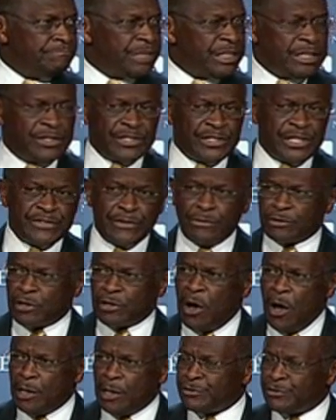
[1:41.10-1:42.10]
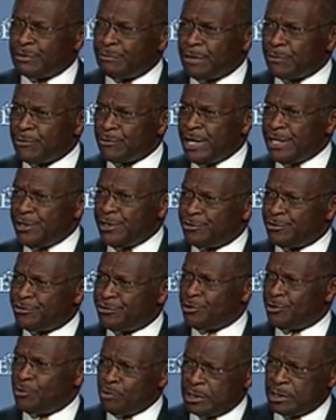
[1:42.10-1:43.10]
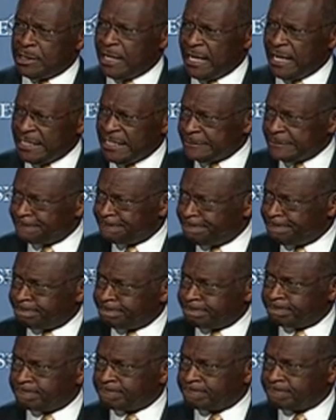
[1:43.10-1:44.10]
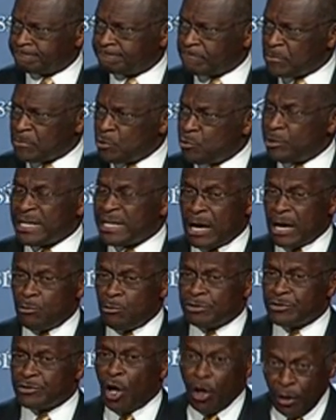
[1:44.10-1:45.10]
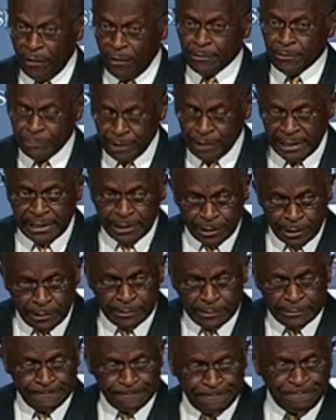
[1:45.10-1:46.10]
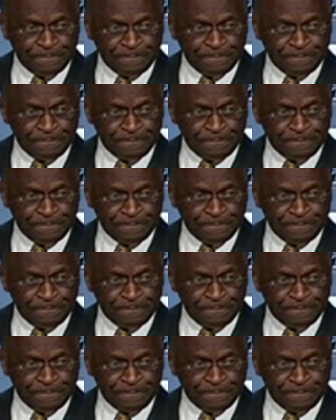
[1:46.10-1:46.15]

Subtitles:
Because as a caller to my radio show one night, when I was on the radio,